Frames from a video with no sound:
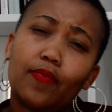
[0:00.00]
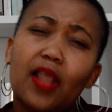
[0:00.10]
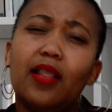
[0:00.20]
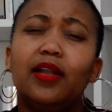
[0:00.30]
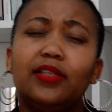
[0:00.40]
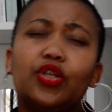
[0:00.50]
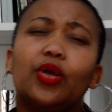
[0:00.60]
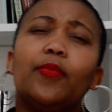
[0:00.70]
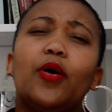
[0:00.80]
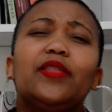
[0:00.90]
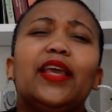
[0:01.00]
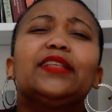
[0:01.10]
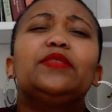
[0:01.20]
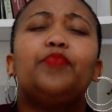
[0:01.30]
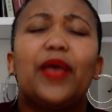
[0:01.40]
now let's talk about the
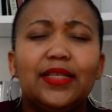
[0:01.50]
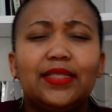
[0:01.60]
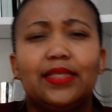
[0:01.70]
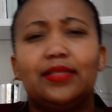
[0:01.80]
expenses.